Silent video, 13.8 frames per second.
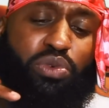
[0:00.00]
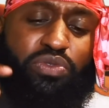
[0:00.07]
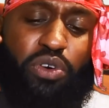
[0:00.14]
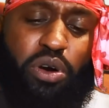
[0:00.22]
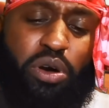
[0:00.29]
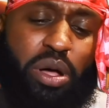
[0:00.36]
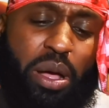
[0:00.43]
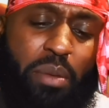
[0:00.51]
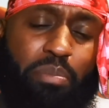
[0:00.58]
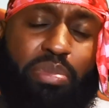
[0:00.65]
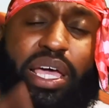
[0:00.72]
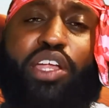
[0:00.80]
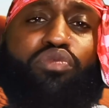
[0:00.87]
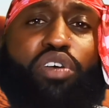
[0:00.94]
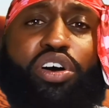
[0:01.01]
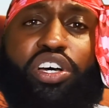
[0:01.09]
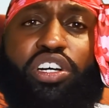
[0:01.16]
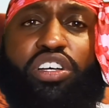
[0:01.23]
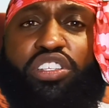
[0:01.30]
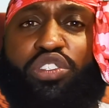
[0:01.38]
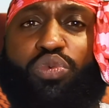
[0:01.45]
for Blade
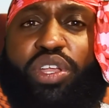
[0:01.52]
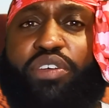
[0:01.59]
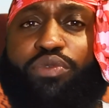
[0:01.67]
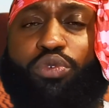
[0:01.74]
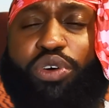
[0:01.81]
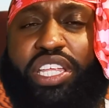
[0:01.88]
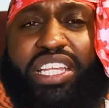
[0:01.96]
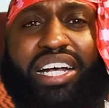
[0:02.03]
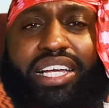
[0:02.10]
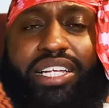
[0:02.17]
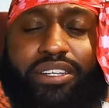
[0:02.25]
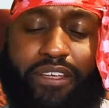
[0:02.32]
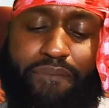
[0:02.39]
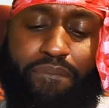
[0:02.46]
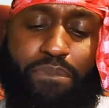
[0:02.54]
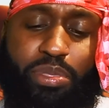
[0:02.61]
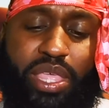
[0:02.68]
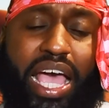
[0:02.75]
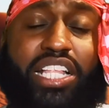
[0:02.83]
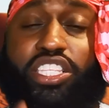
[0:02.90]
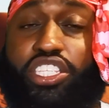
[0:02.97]
Runner twenty forty-nine
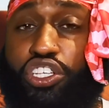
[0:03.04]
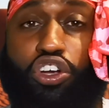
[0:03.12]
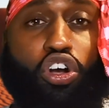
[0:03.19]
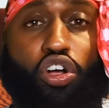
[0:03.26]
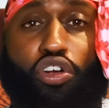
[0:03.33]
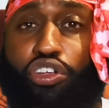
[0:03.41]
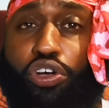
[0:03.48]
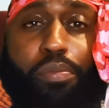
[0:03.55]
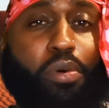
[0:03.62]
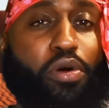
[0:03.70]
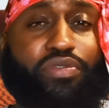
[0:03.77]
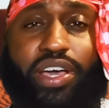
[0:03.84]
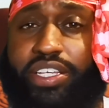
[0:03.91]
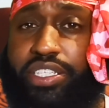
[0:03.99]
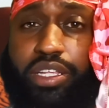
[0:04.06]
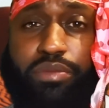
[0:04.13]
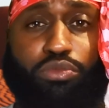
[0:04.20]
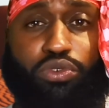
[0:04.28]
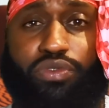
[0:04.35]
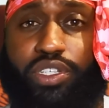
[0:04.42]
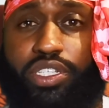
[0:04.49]
and Sicario, both excellent
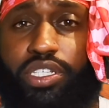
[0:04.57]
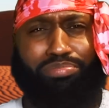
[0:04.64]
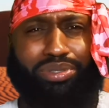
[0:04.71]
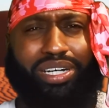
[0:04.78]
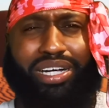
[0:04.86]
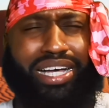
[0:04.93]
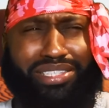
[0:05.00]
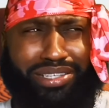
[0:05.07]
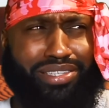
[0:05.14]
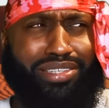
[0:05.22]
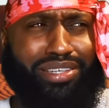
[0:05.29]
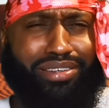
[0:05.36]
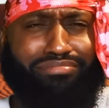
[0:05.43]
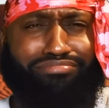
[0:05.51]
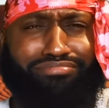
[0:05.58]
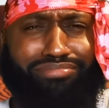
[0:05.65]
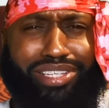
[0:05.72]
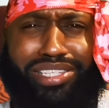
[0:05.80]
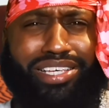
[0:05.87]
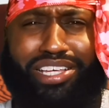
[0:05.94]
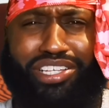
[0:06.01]
movies. But as I said,
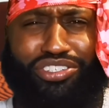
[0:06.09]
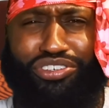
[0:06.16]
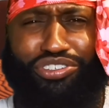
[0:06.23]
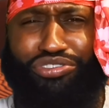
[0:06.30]
let's get into the